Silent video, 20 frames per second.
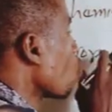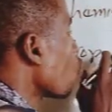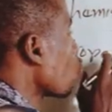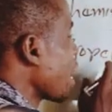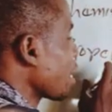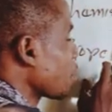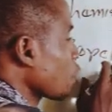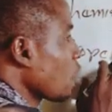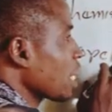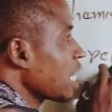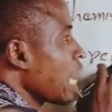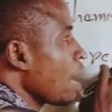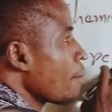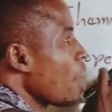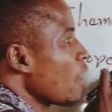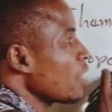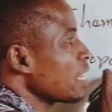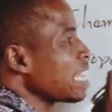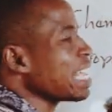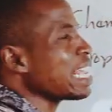we are talking
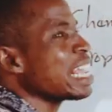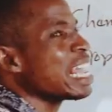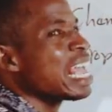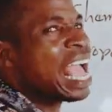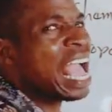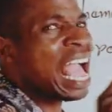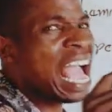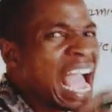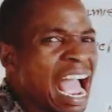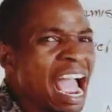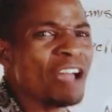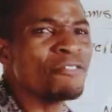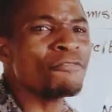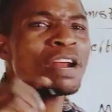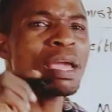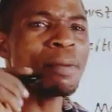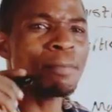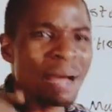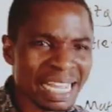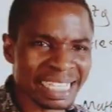about
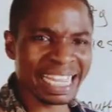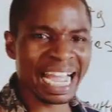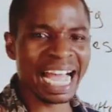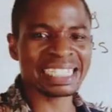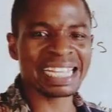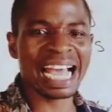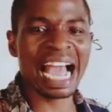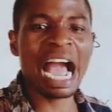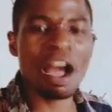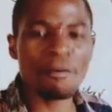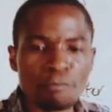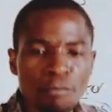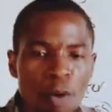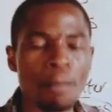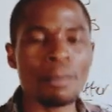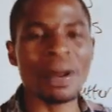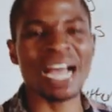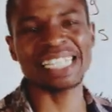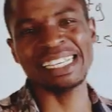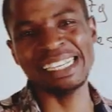every matters have
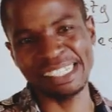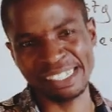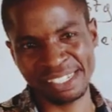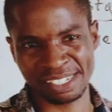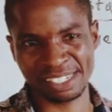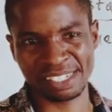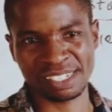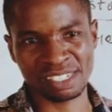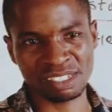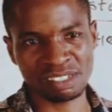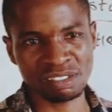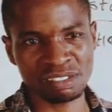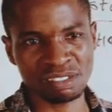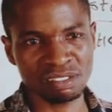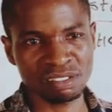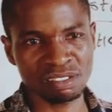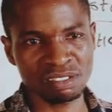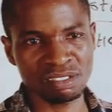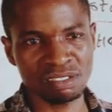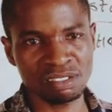properties.
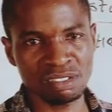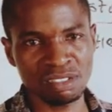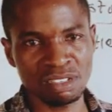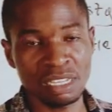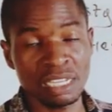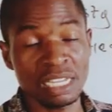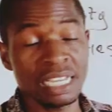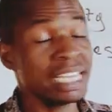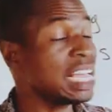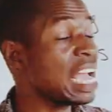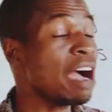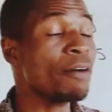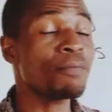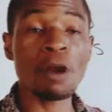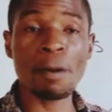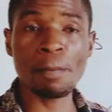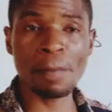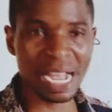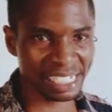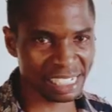It have
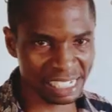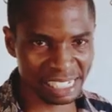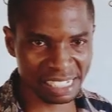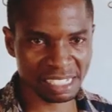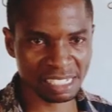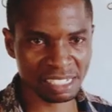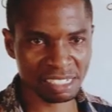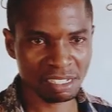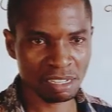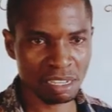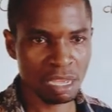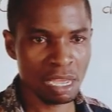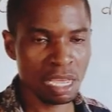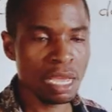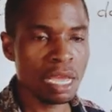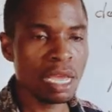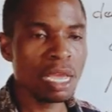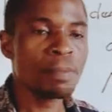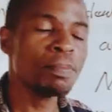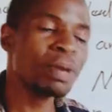properties.
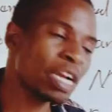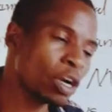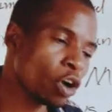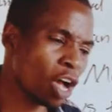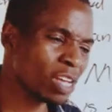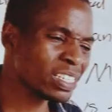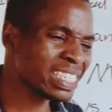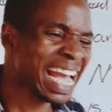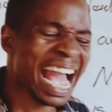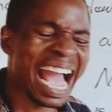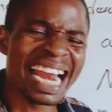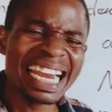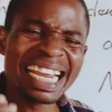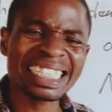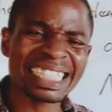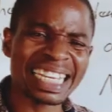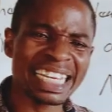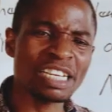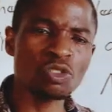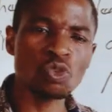Because
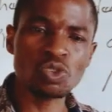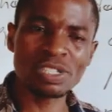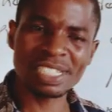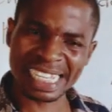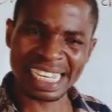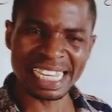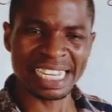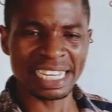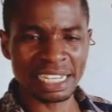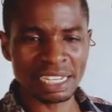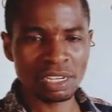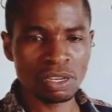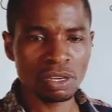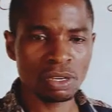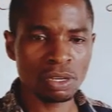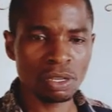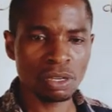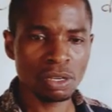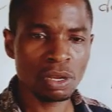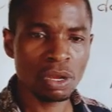anything you see,
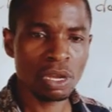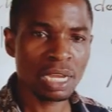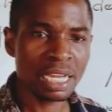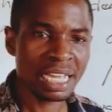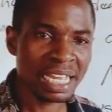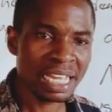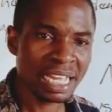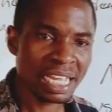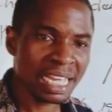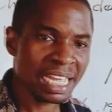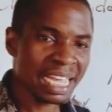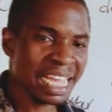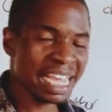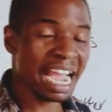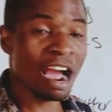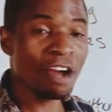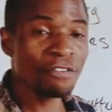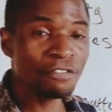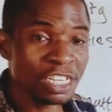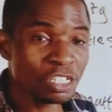it
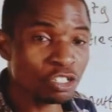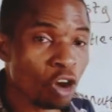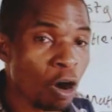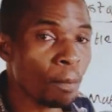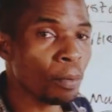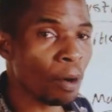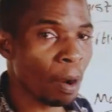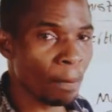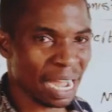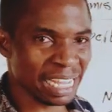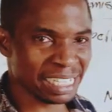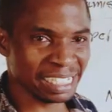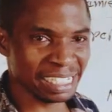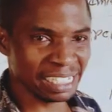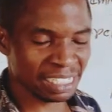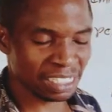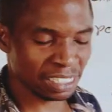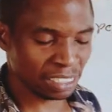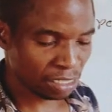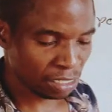have its own
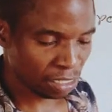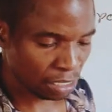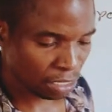properties.